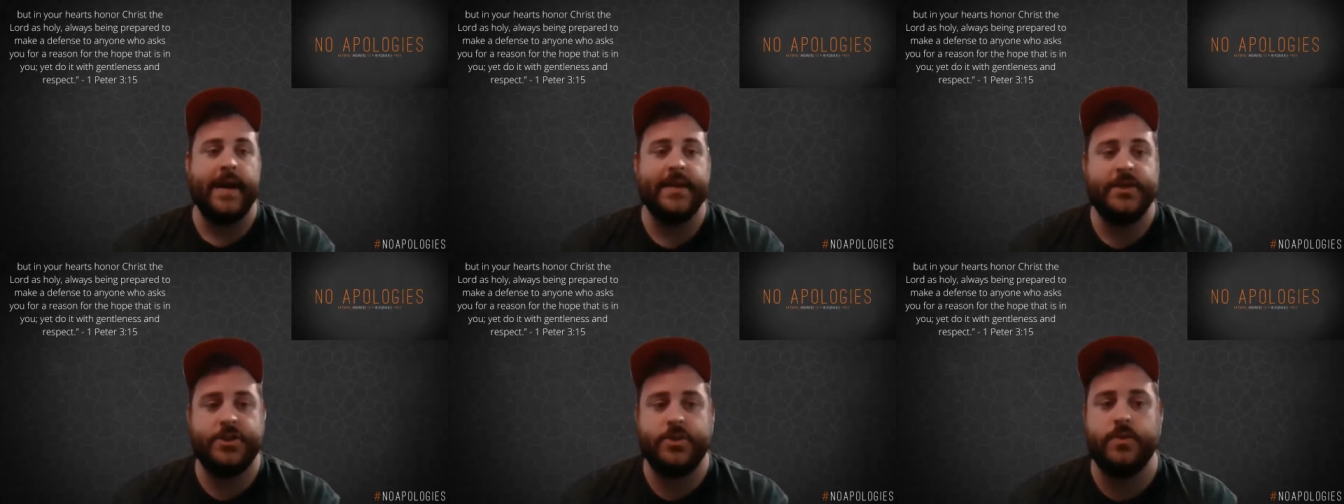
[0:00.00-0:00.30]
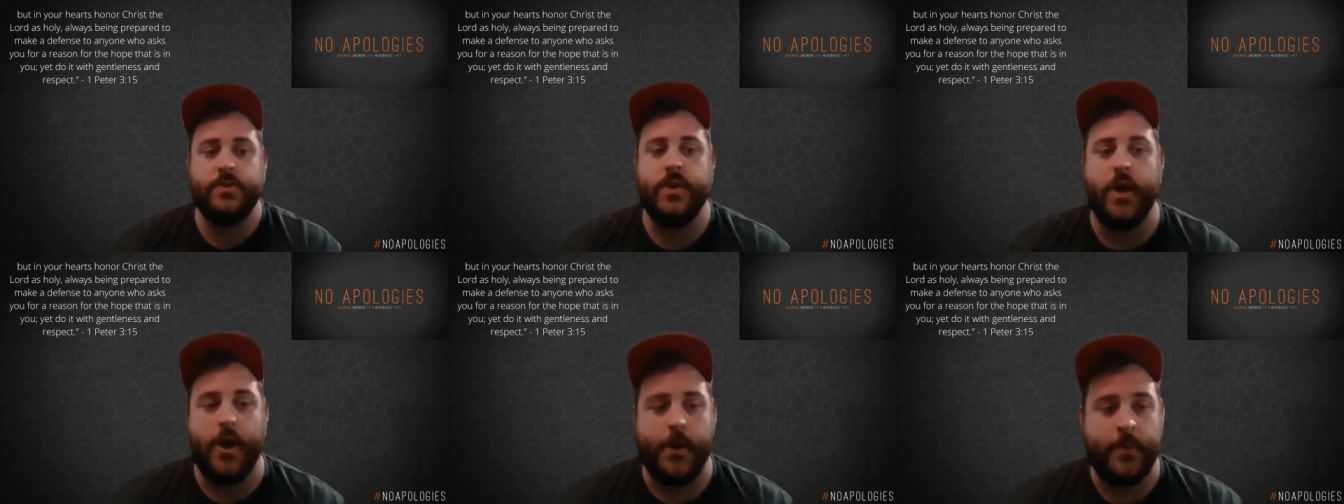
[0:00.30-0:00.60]
Did you
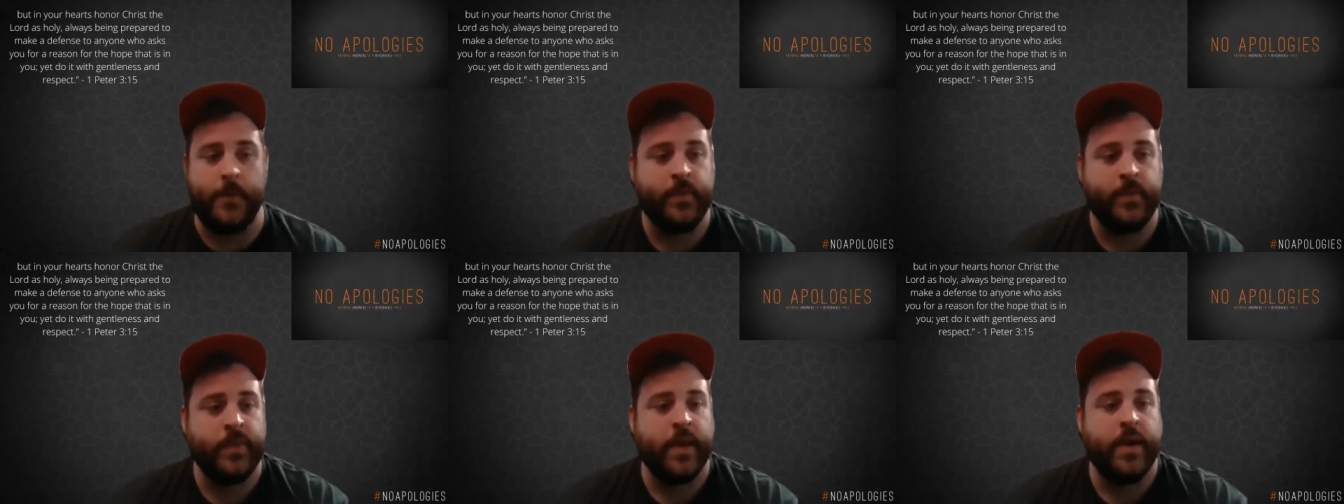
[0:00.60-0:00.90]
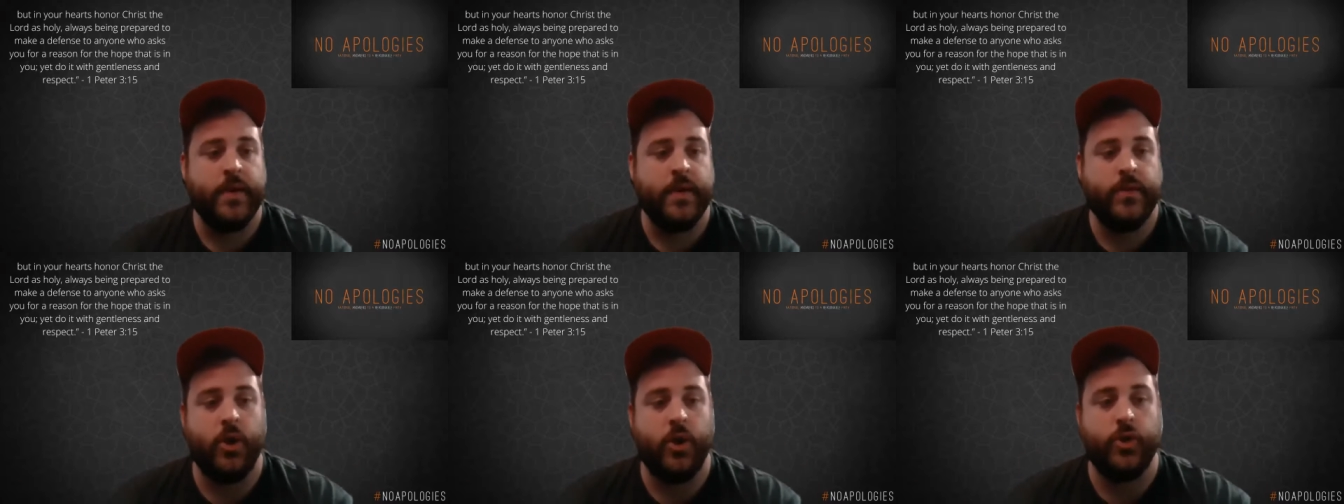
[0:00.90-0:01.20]
know
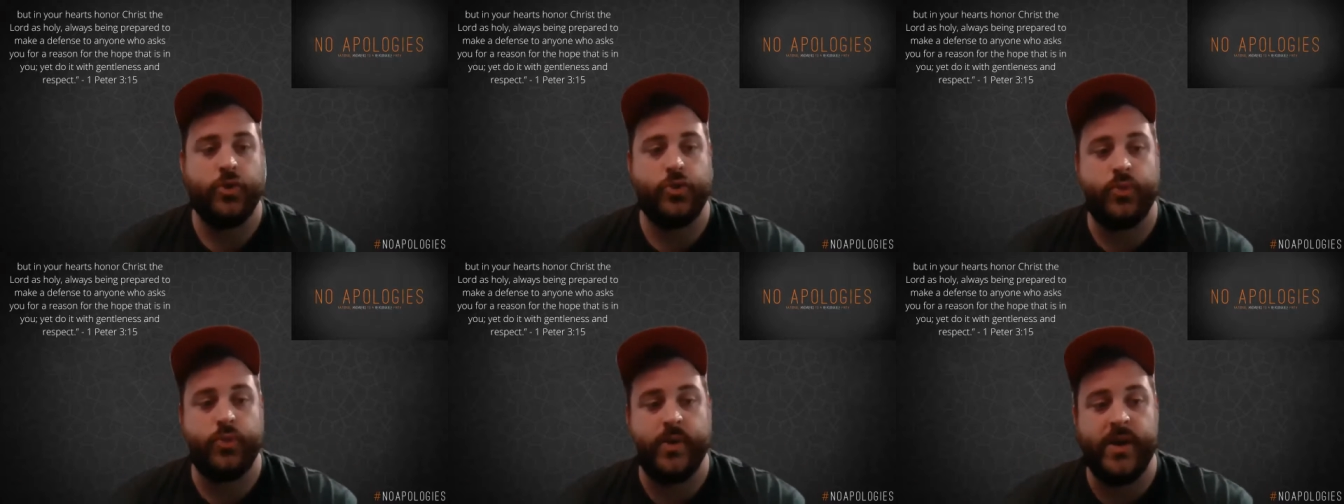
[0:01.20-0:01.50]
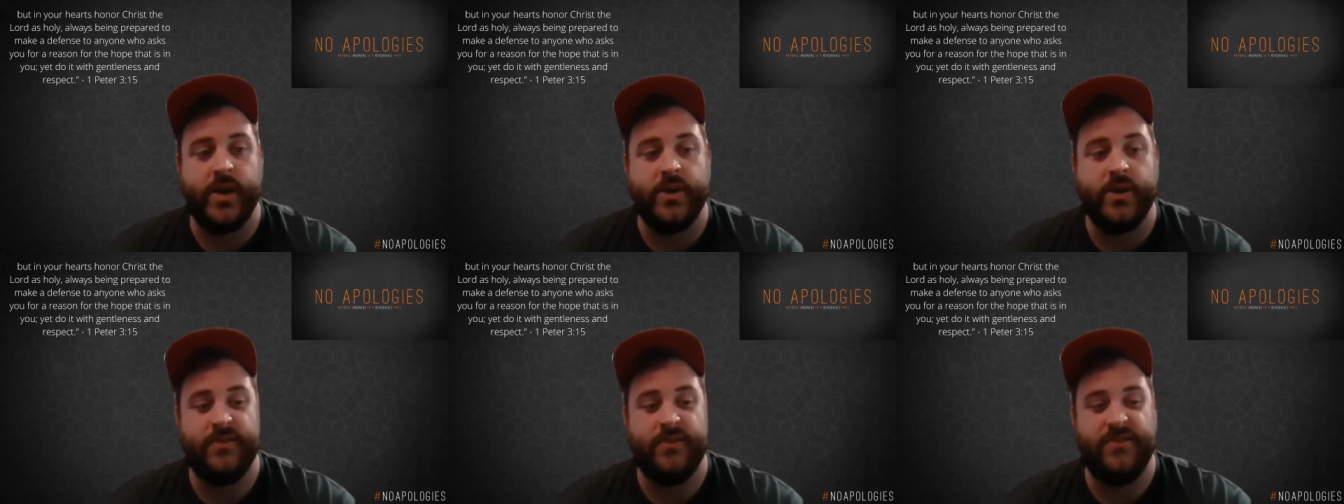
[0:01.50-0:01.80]
there are
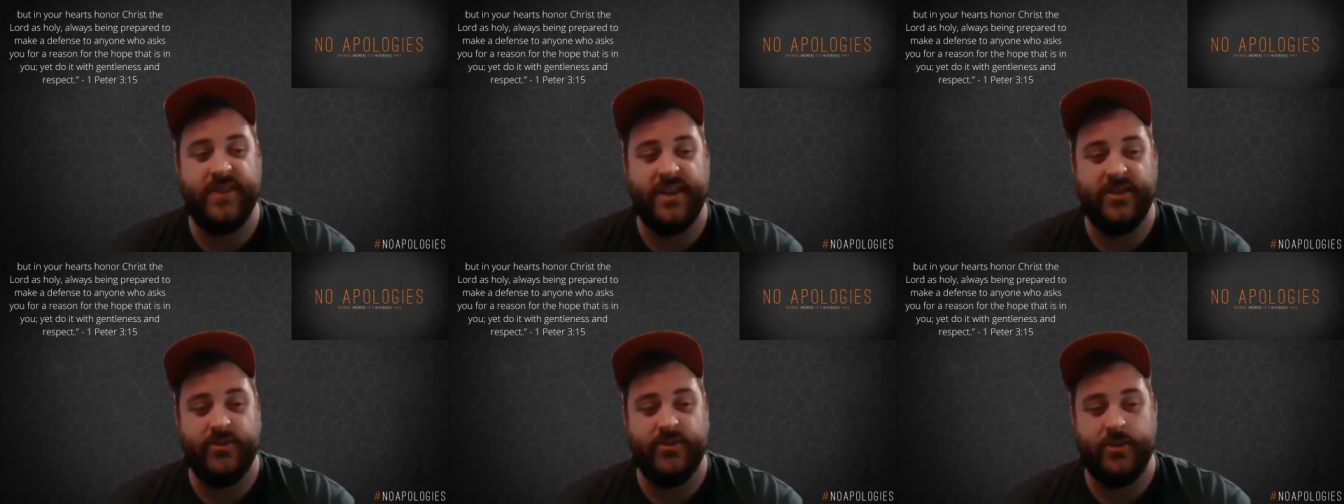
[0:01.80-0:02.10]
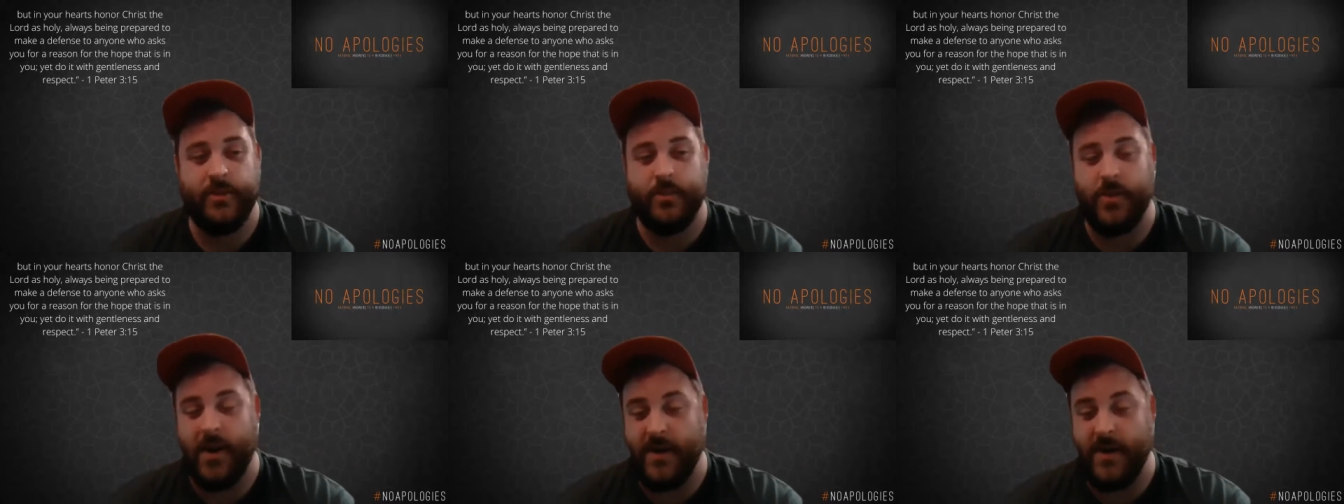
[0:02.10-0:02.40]
353
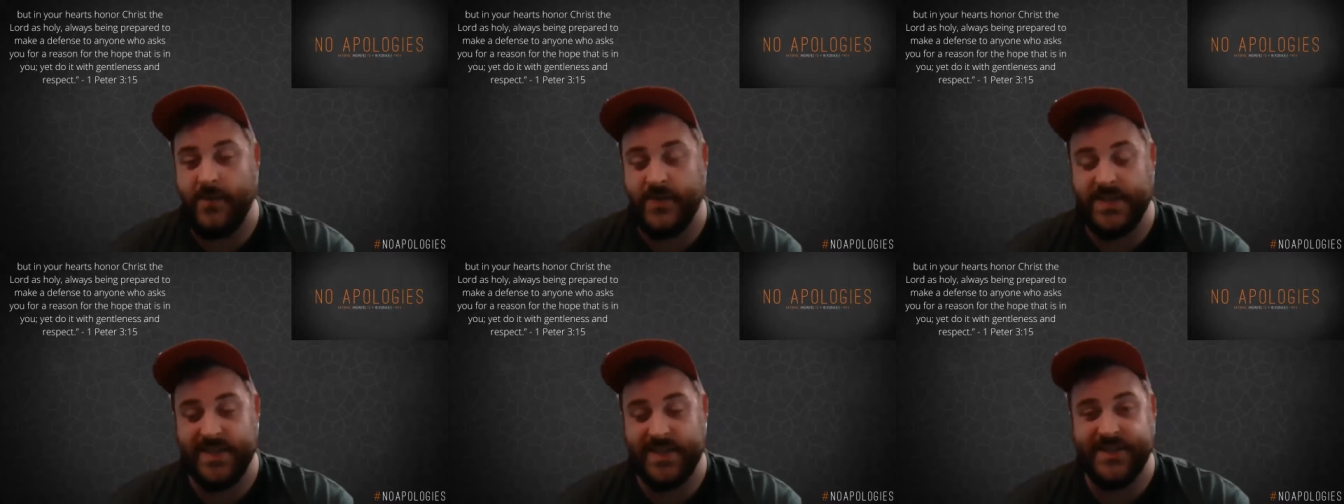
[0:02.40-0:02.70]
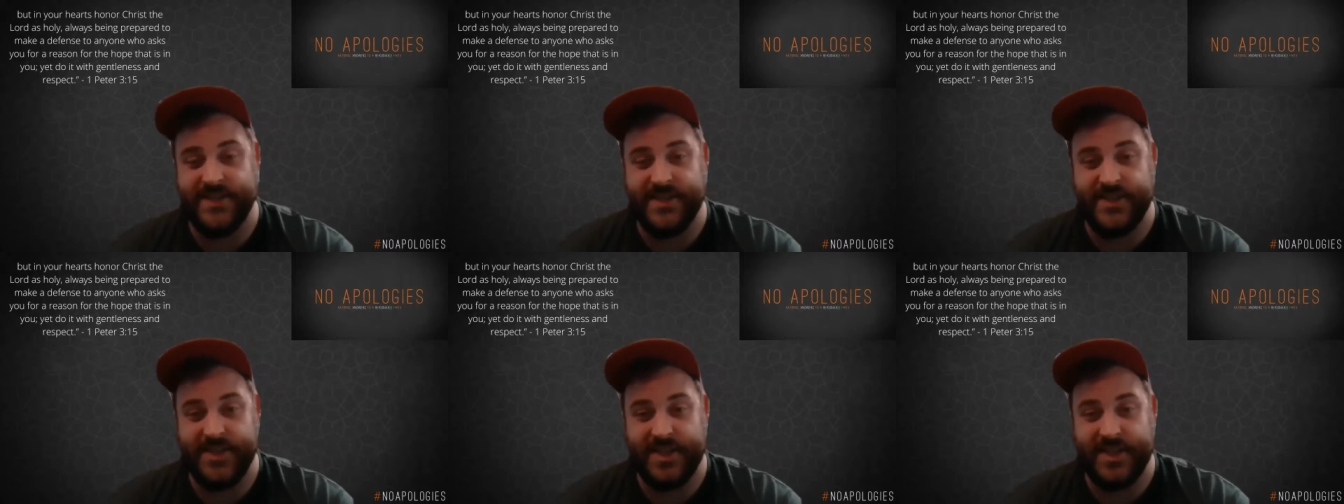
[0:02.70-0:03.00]
prophecies
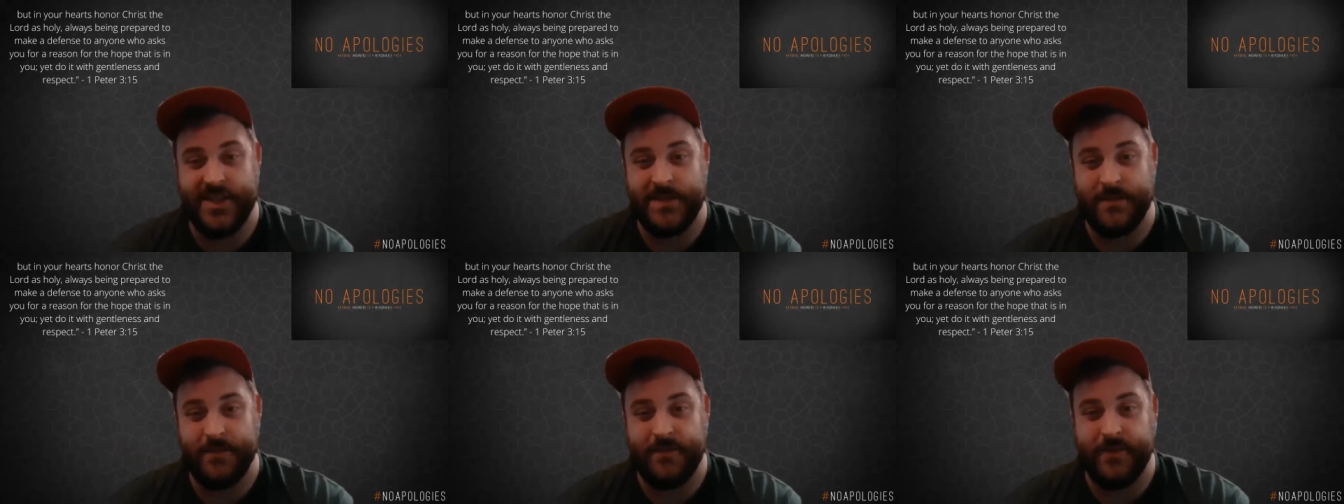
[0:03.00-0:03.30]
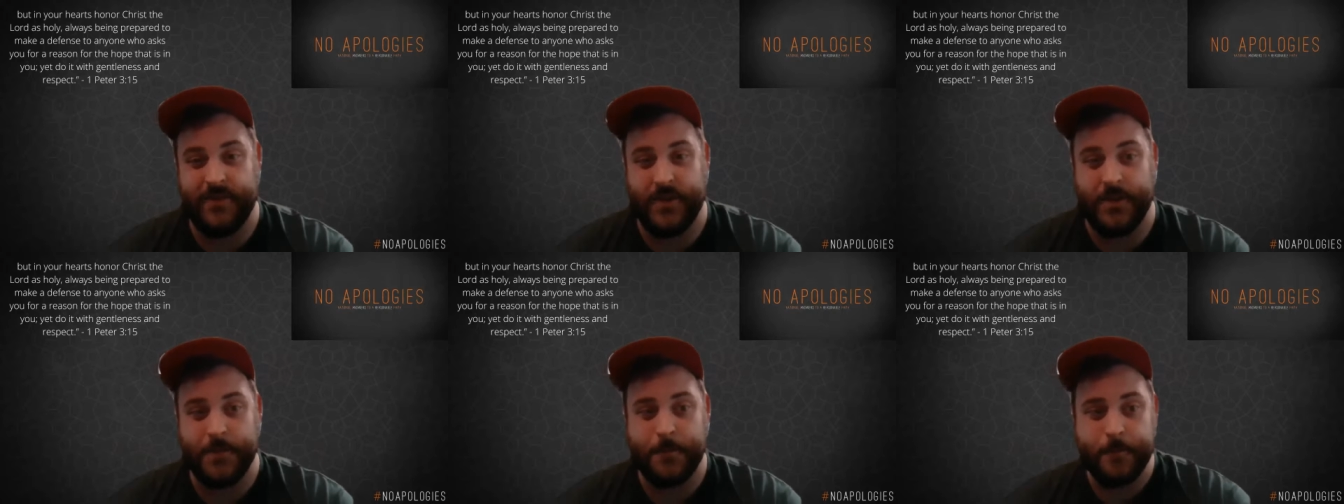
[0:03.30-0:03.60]
that Jesus
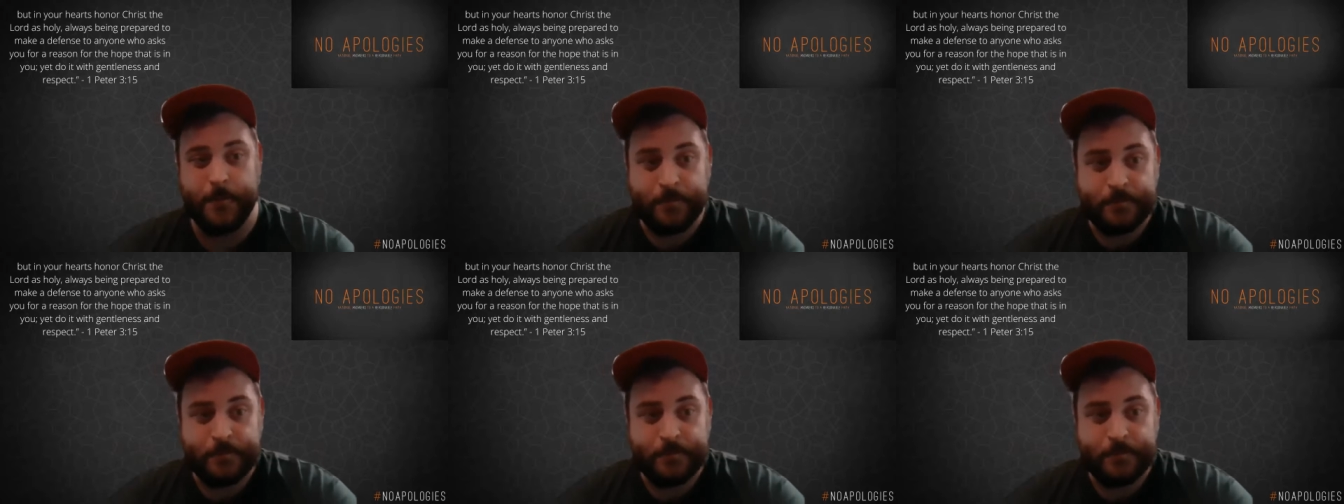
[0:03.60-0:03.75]
fulfilled?